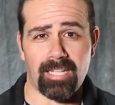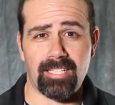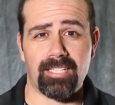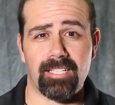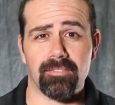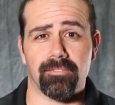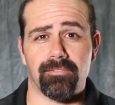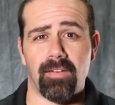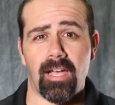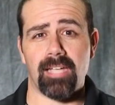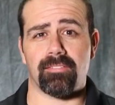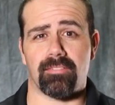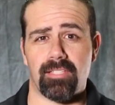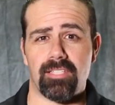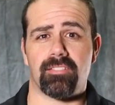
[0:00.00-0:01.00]
I get the
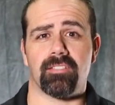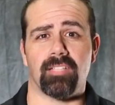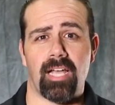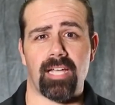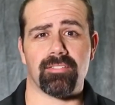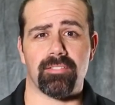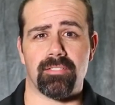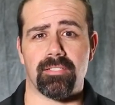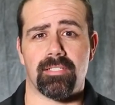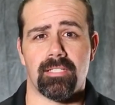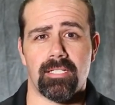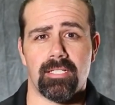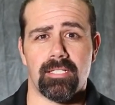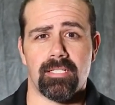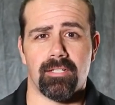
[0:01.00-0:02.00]
fact that these classes
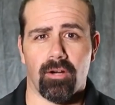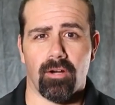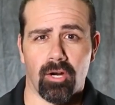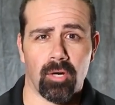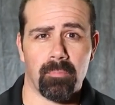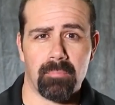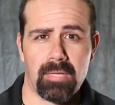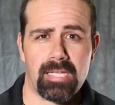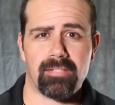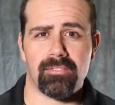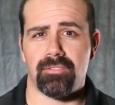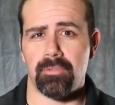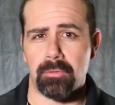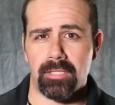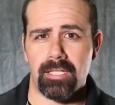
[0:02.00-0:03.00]
are a
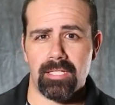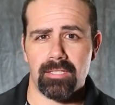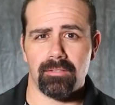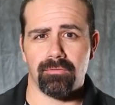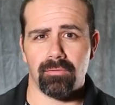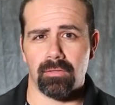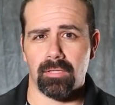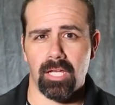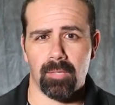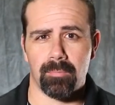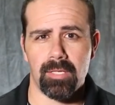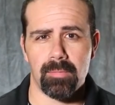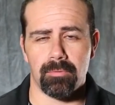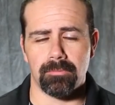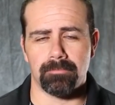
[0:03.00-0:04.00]
means to an end for a lot of
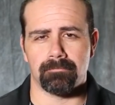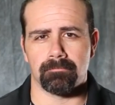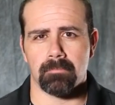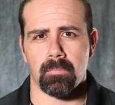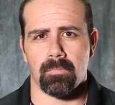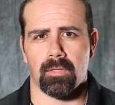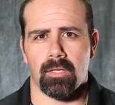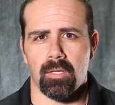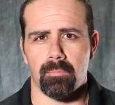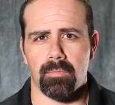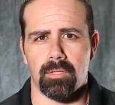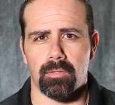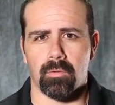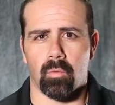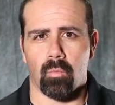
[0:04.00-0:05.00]
people.
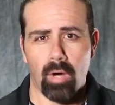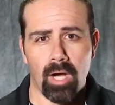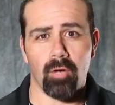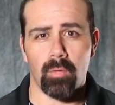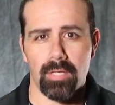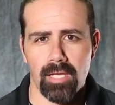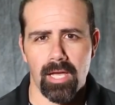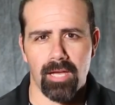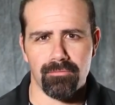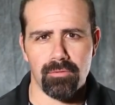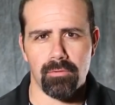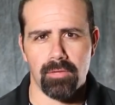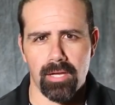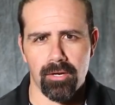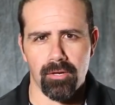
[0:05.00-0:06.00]
But while we have
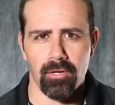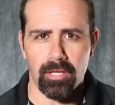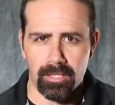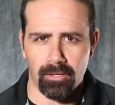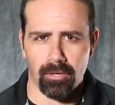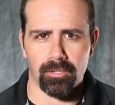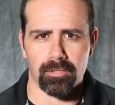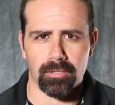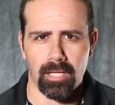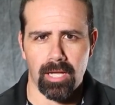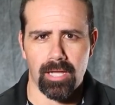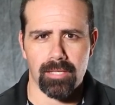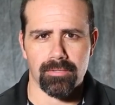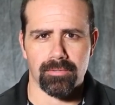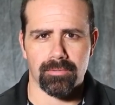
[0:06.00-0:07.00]
you there in our
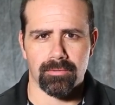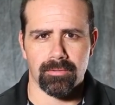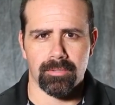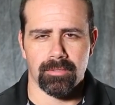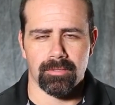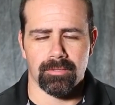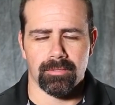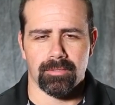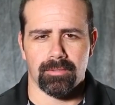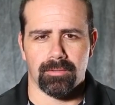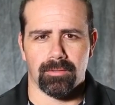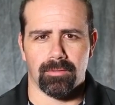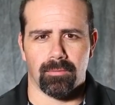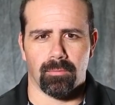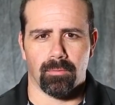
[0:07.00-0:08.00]
class,
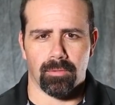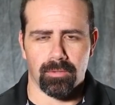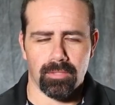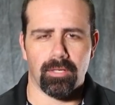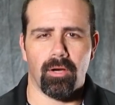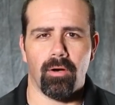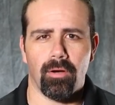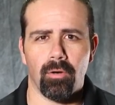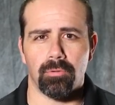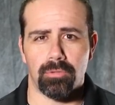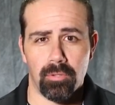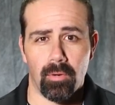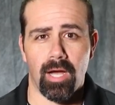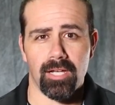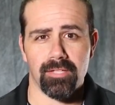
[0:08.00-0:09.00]
we're going to hold
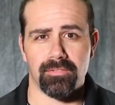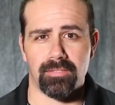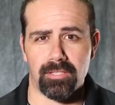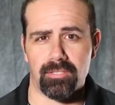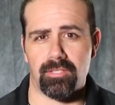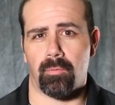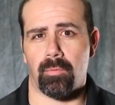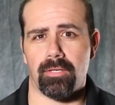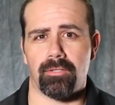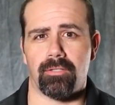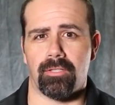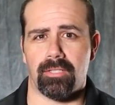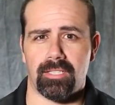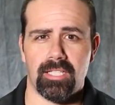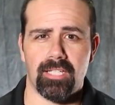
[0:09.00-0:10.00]
you hostage and we're
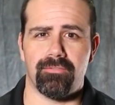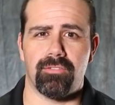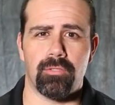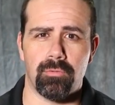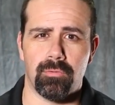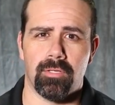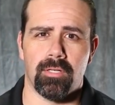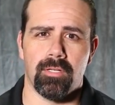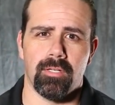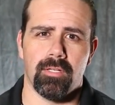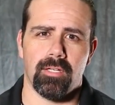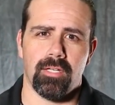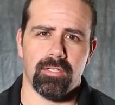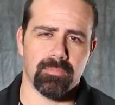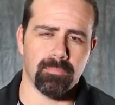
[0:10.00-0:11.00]
going to give you
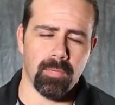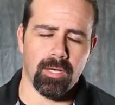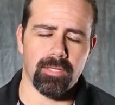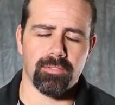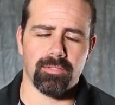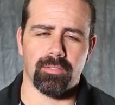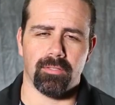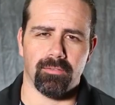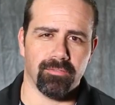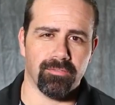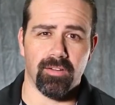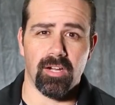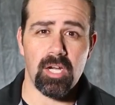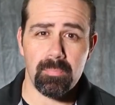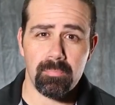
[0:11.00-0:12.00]
as much of the
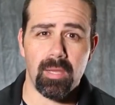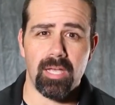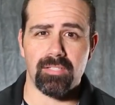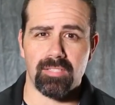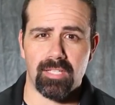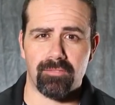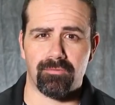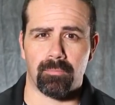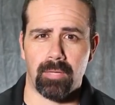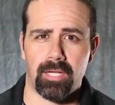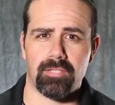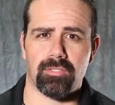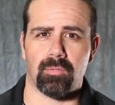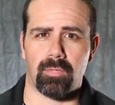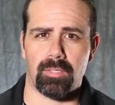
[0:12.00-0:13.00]
very best
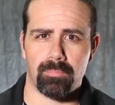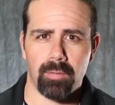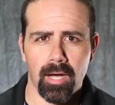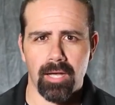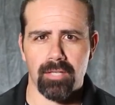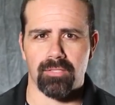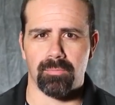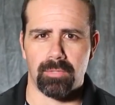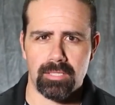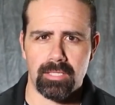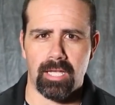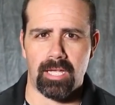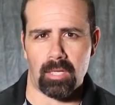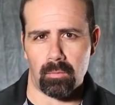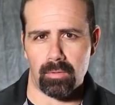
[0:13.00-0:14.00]
information we possibly
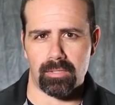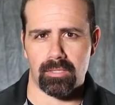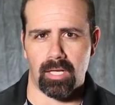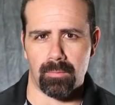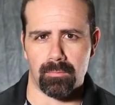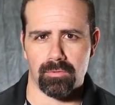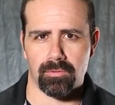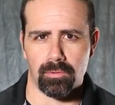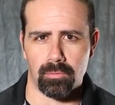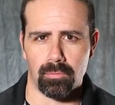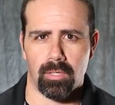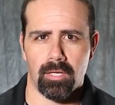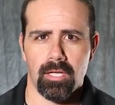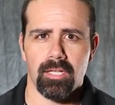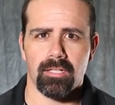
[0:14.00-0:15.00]
can when it comes
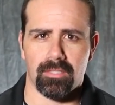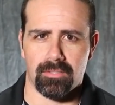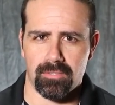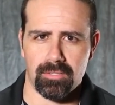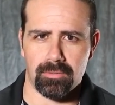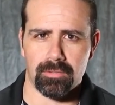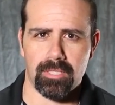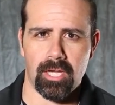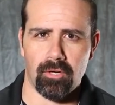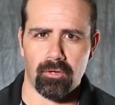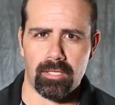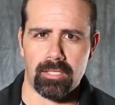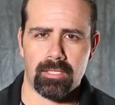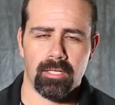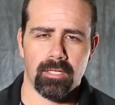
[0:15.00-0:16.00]
to concealed
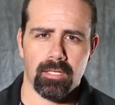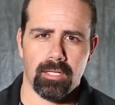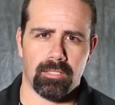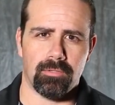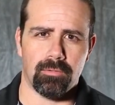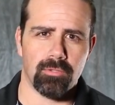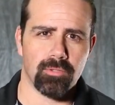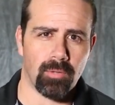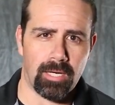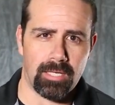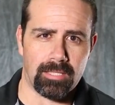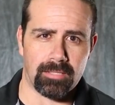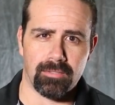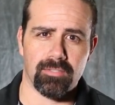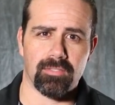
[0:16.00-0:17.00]
carry and you
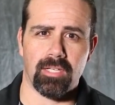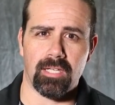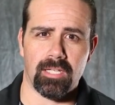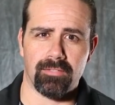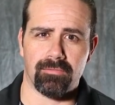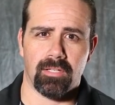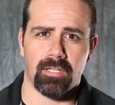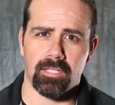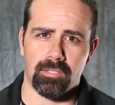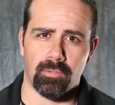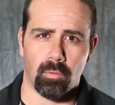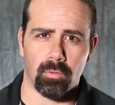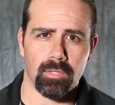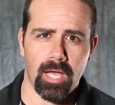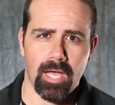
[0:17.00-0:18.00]
training to save
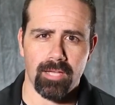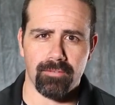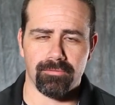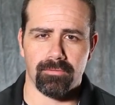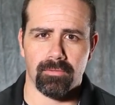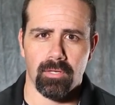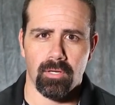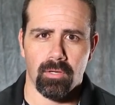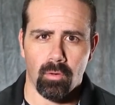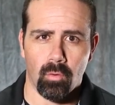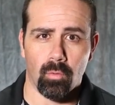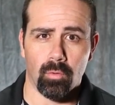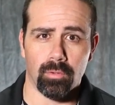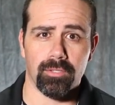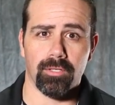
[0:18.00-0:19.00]
your life
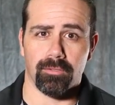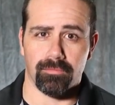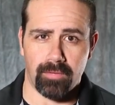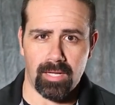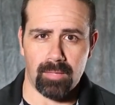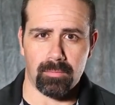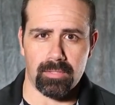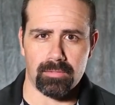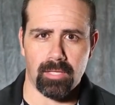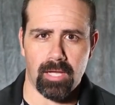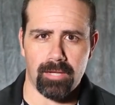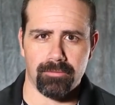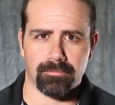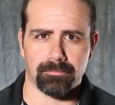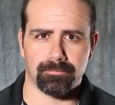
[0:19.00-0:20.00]
or your family's
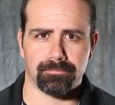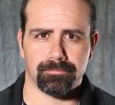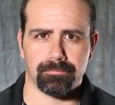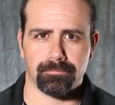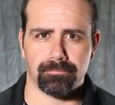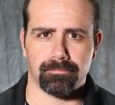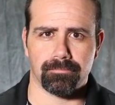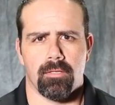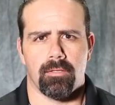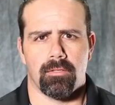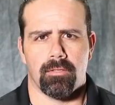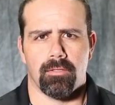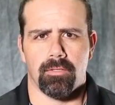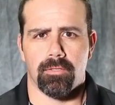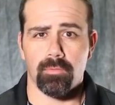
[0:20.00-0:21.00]
life.
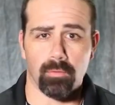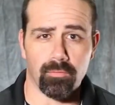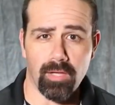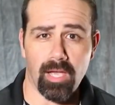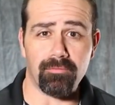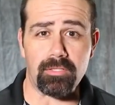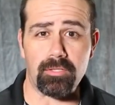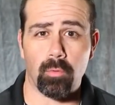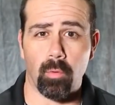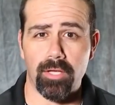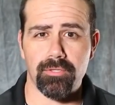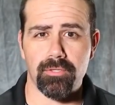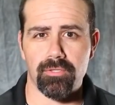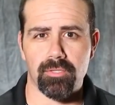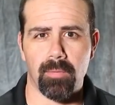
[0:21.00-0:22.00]
So if you have any
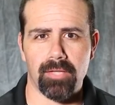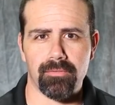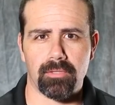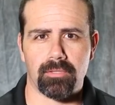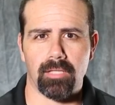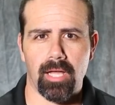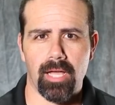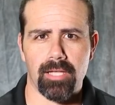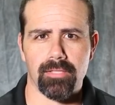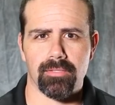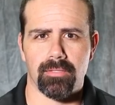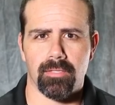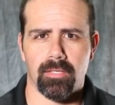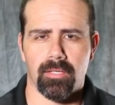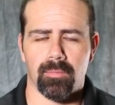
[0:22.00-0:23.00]
questions about the
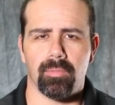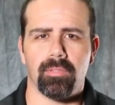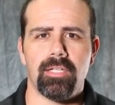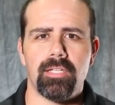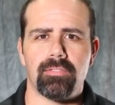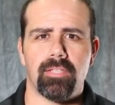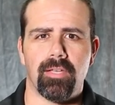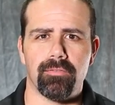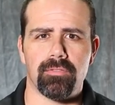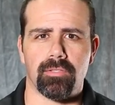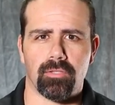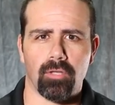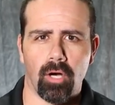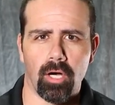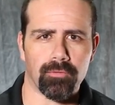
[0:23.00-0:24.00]
class, please give us
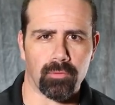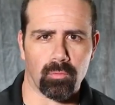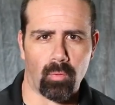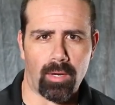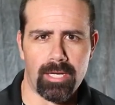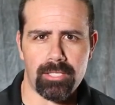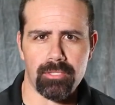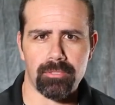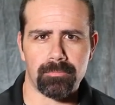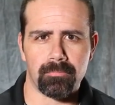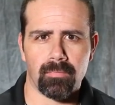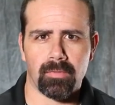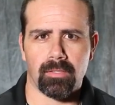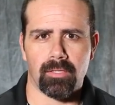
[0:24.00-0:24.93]
a call at the range.